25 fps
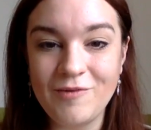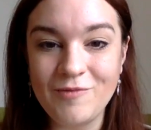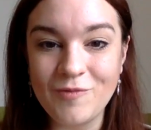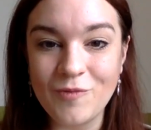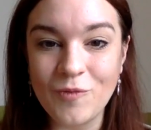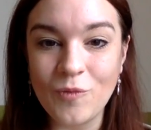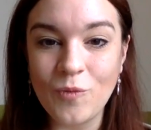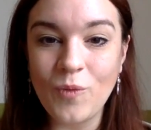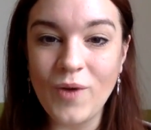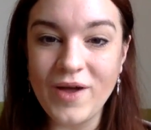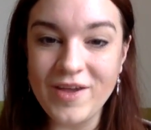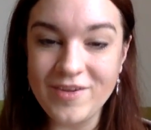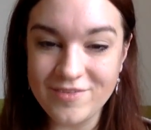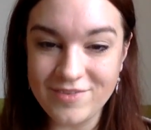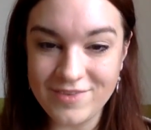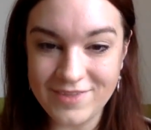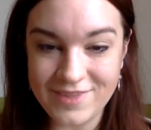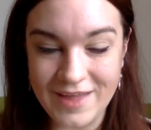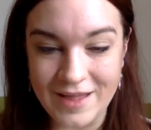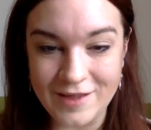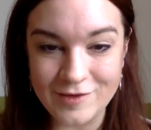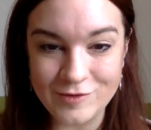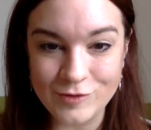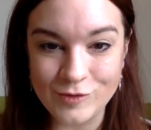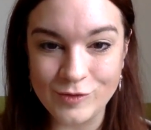Wait for
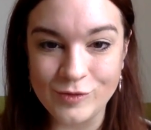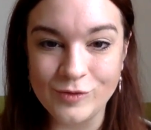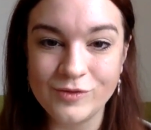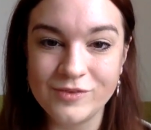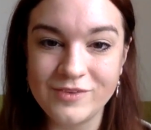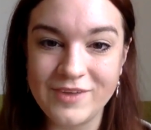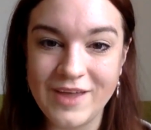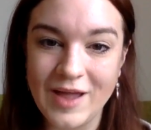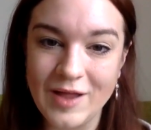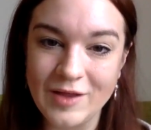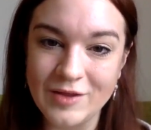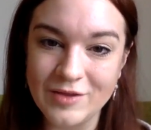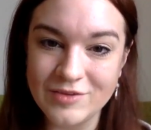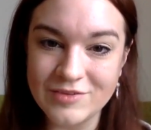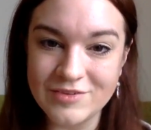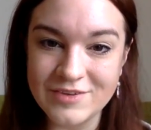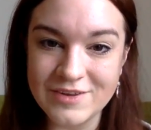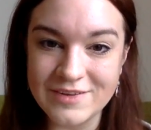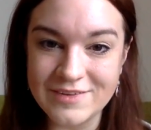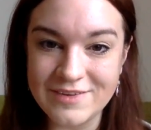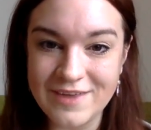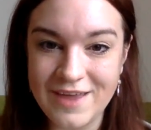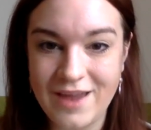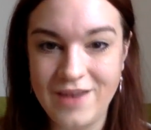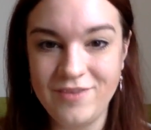that to cool down, usually
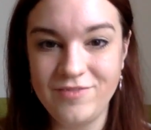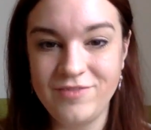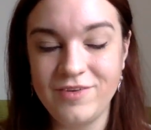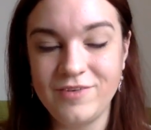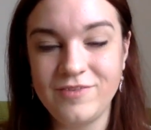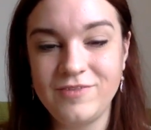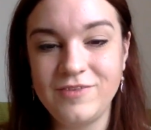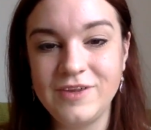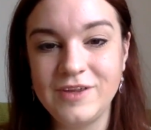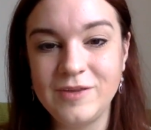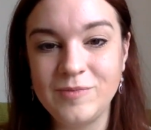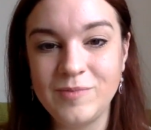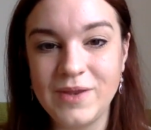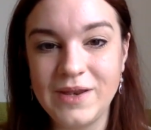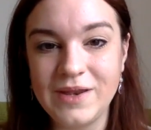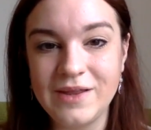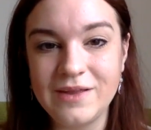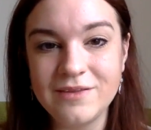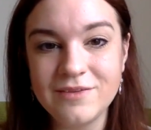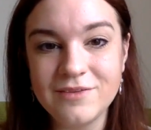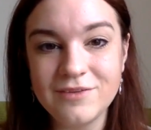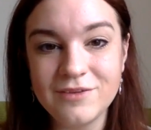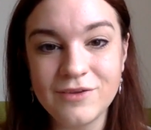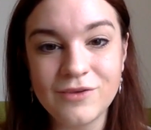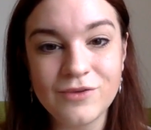10-15
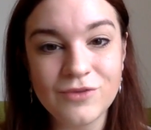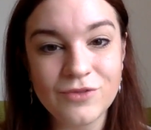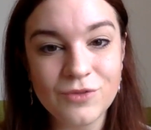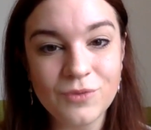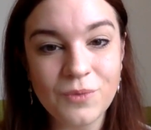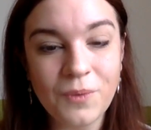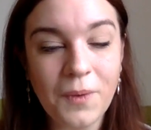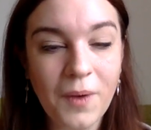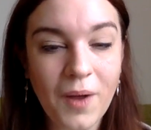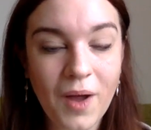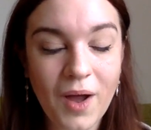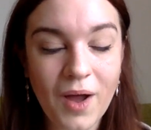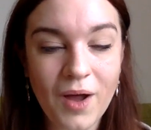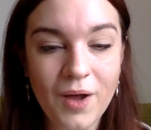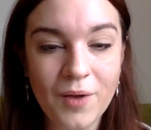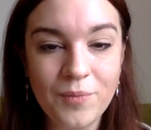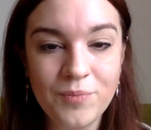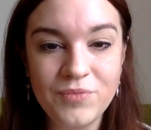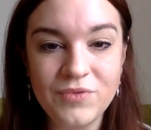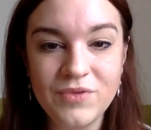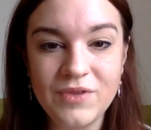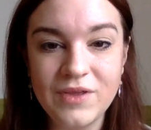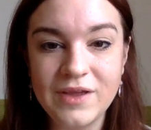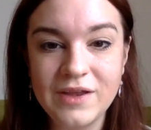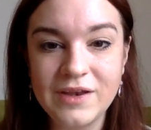minutes. You can throw
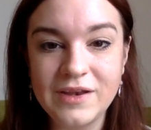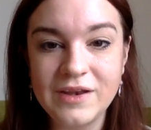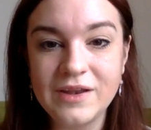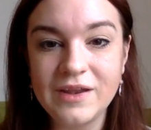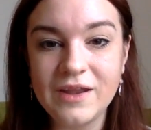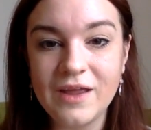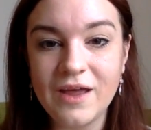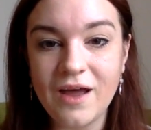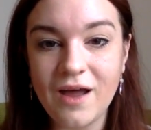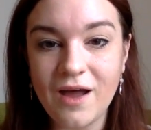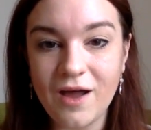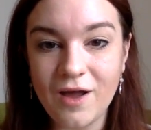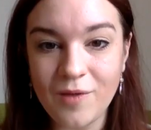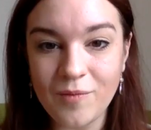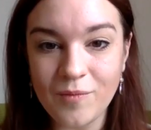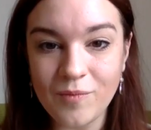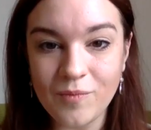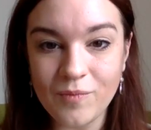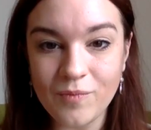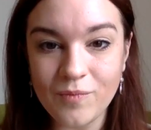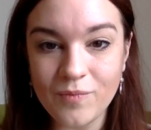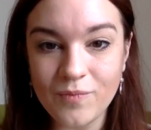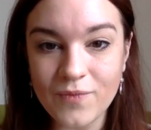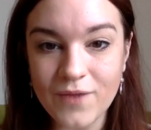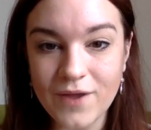herbs in.
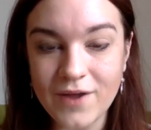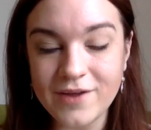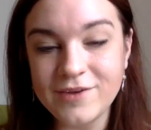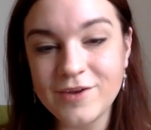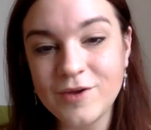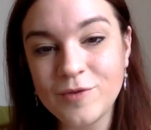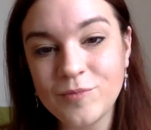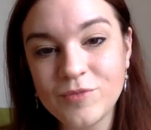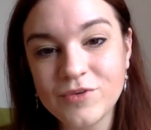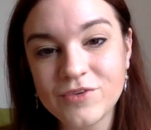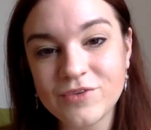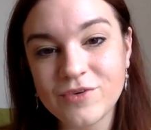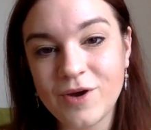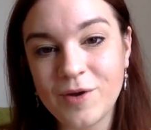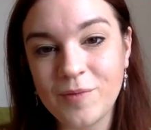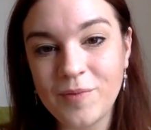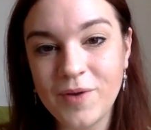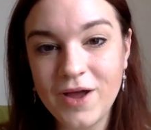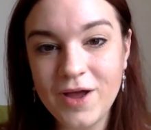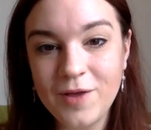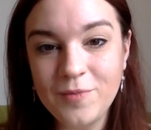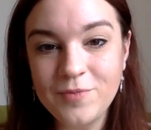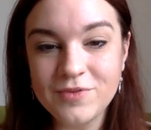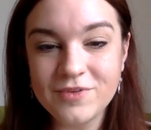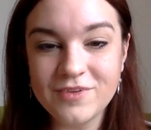I don't prescribe
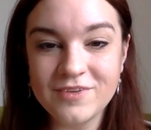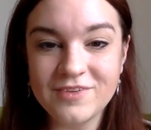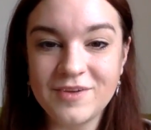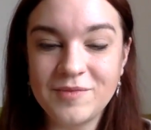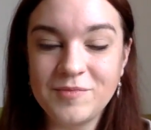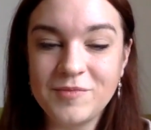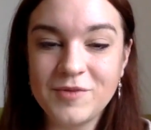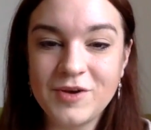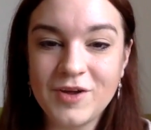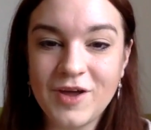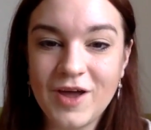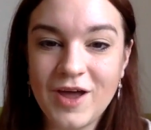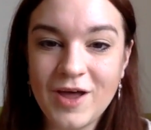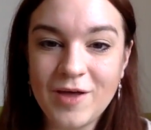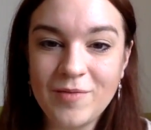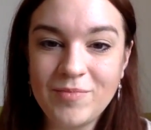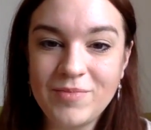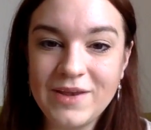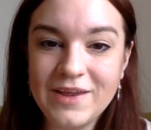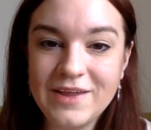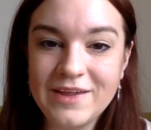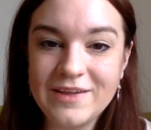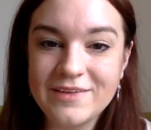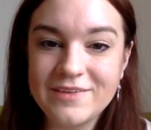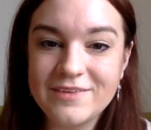herbs because I'm not a
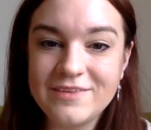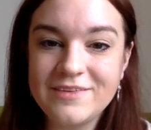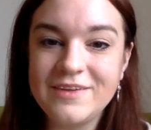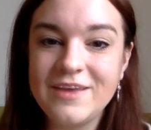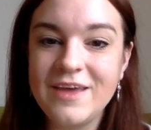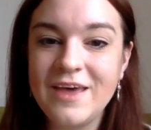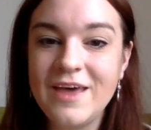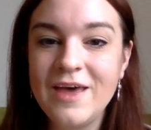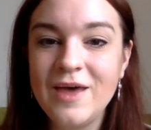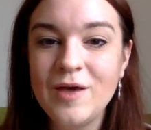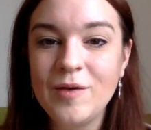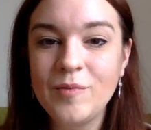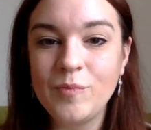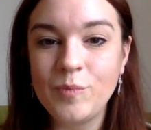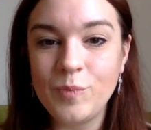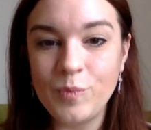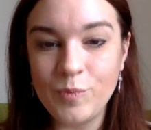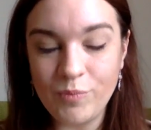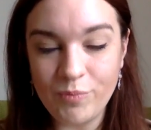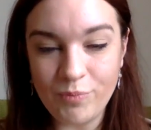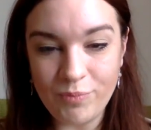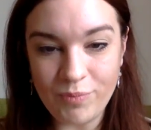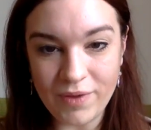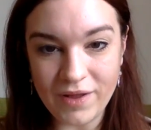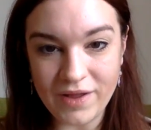herbalist,
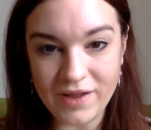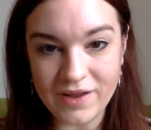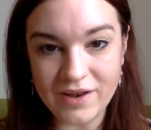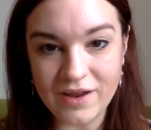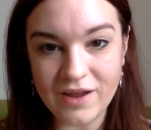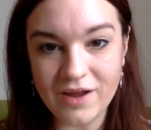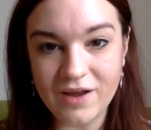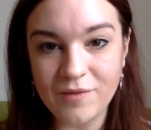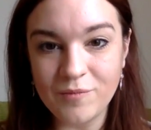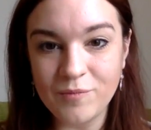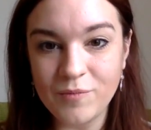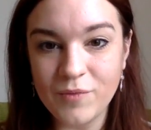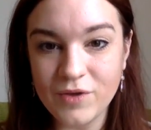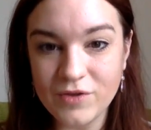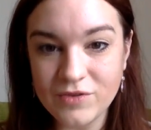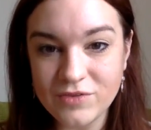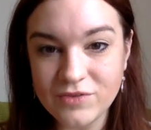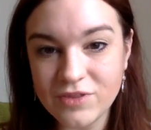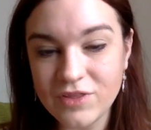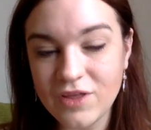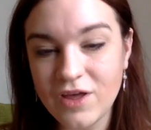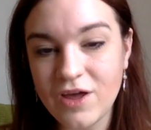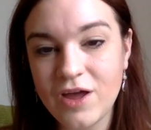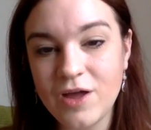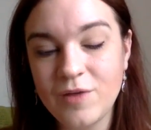but most of
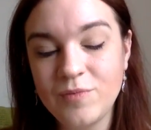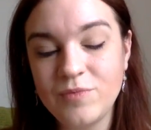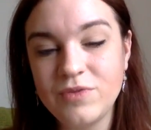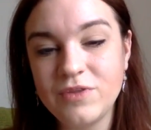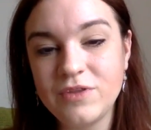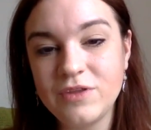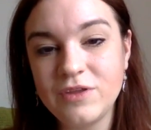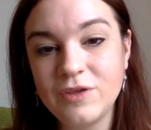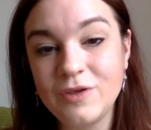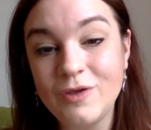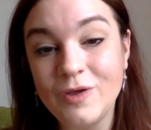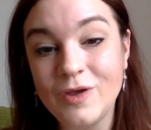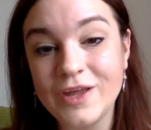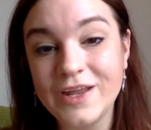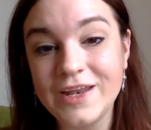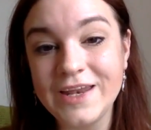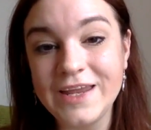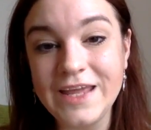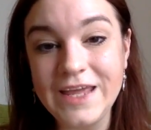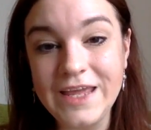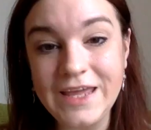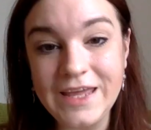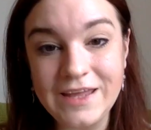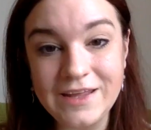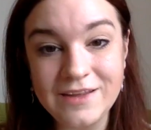the herbs that you can
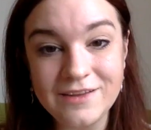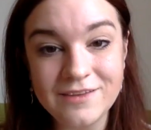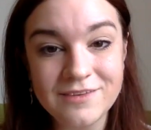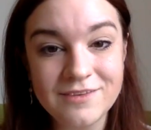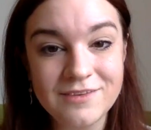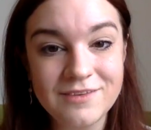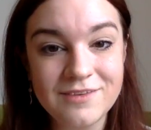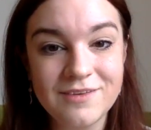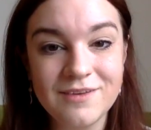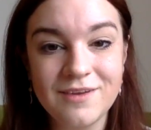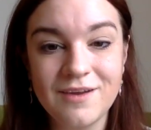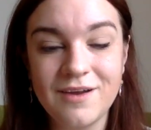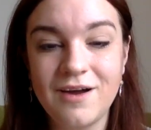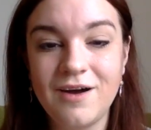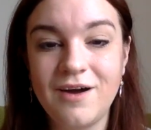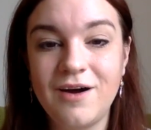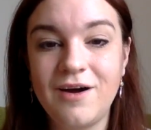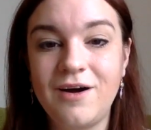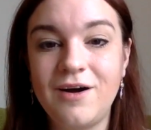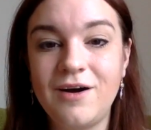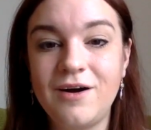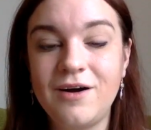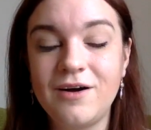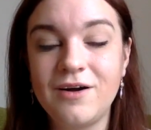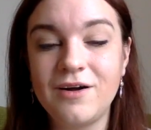eat
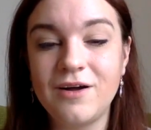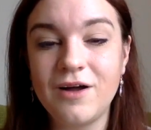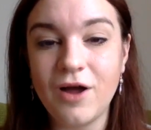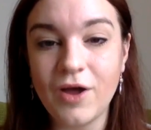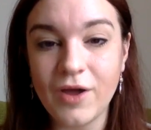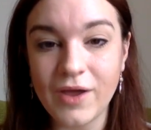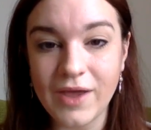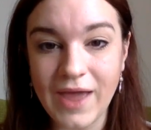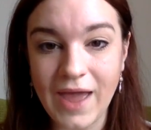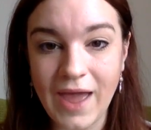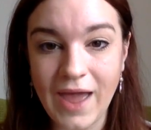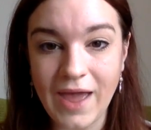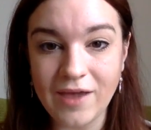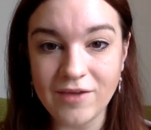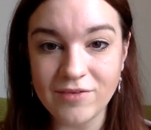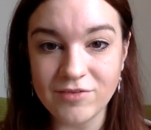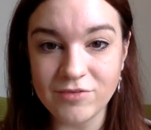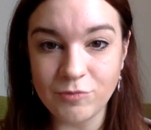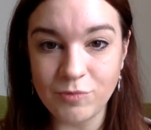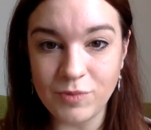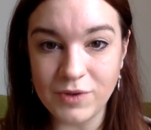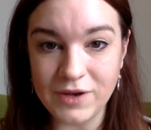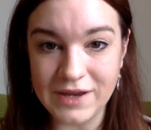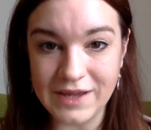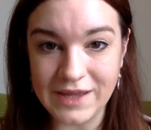are okay for
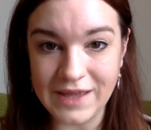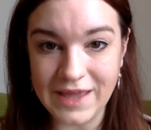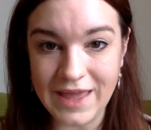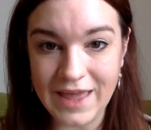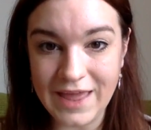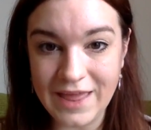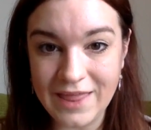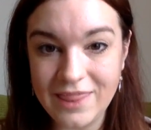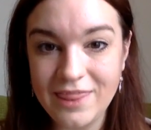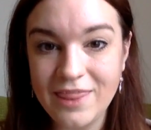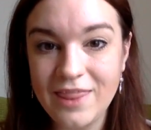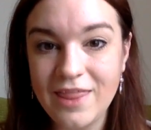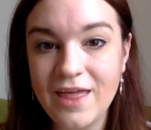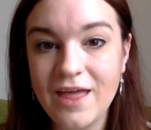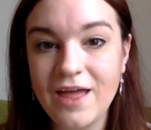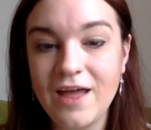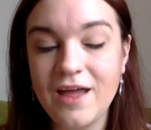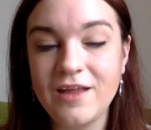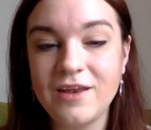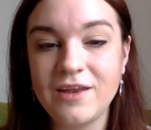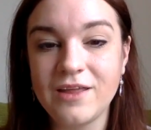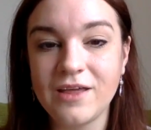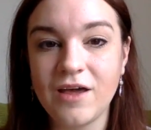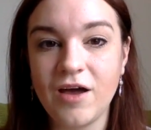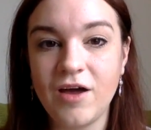putting in there,
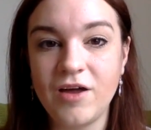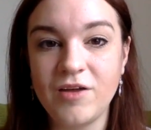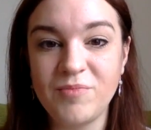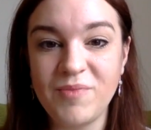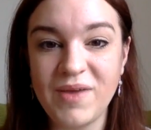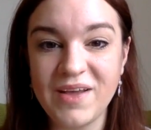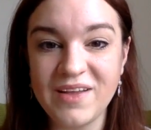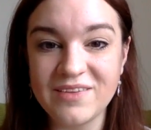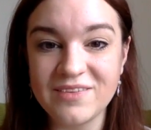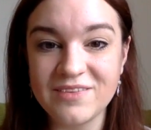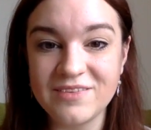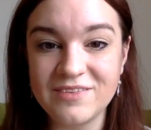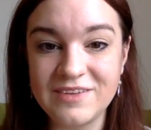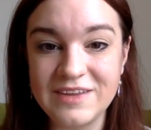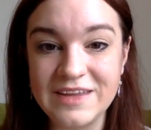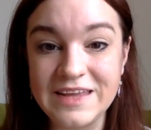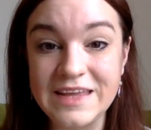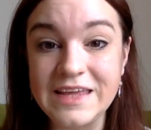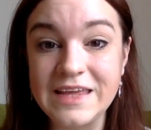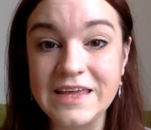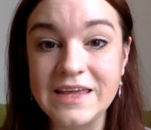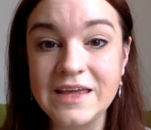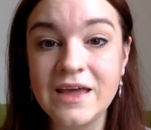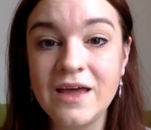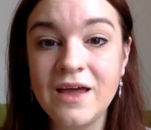and it kind of makes a
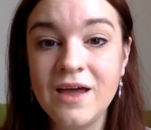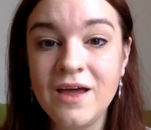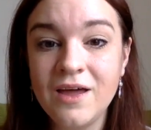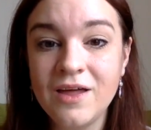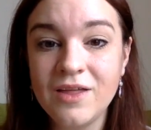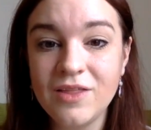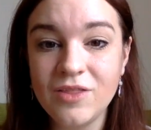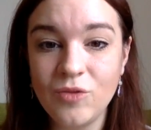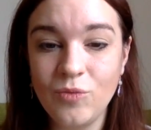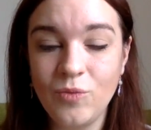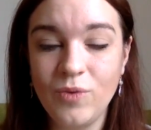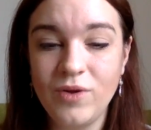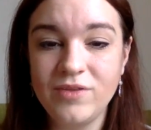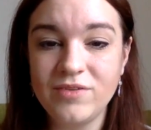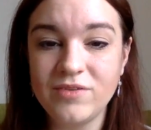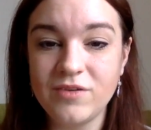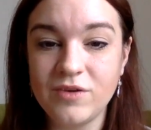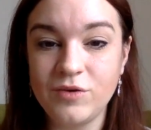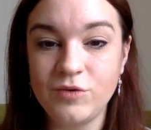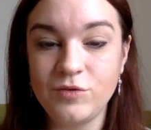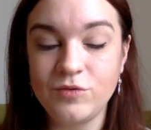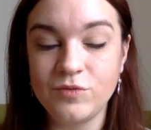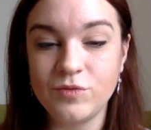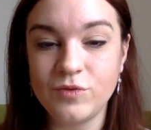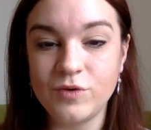tea. The ones I
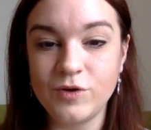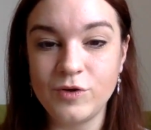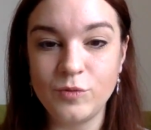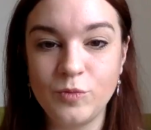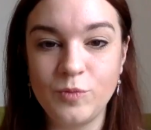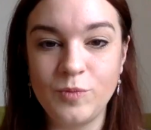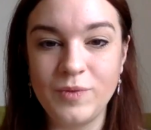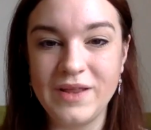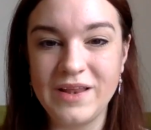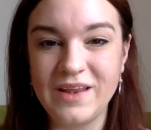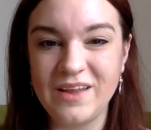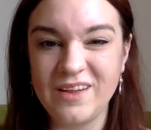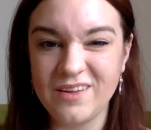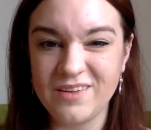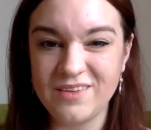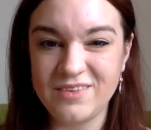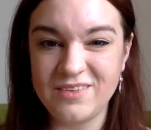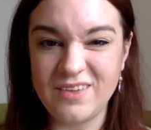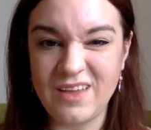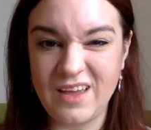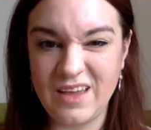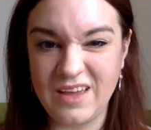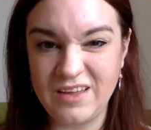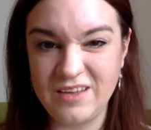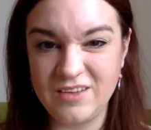would avoid be like
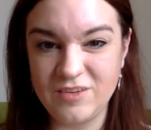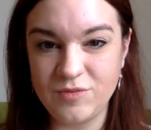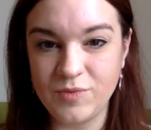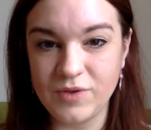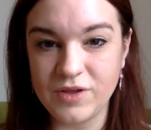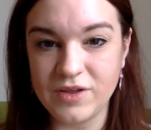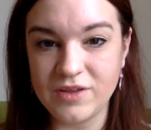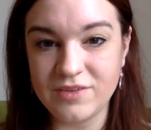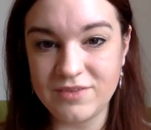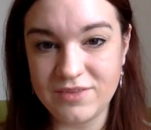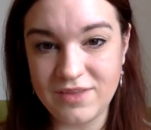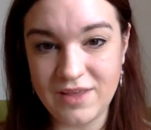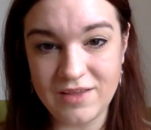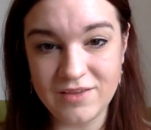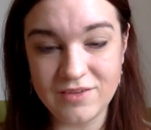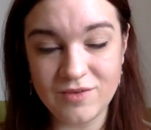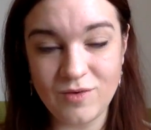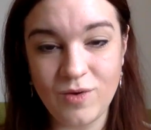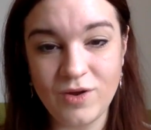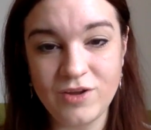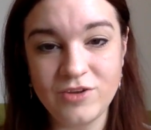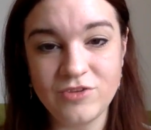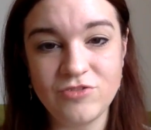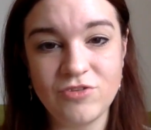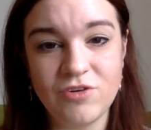sage, because that's
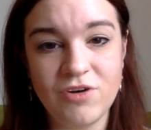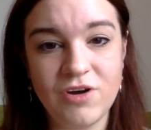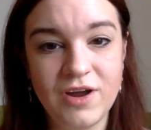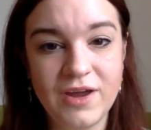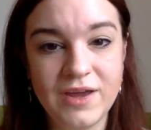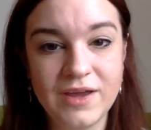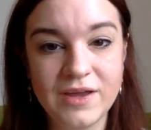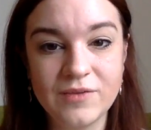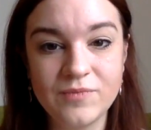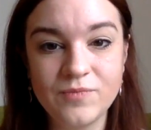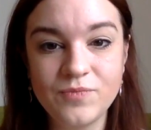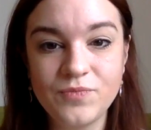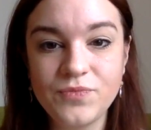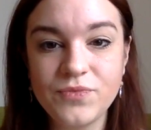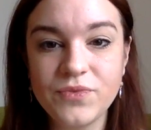quite drying.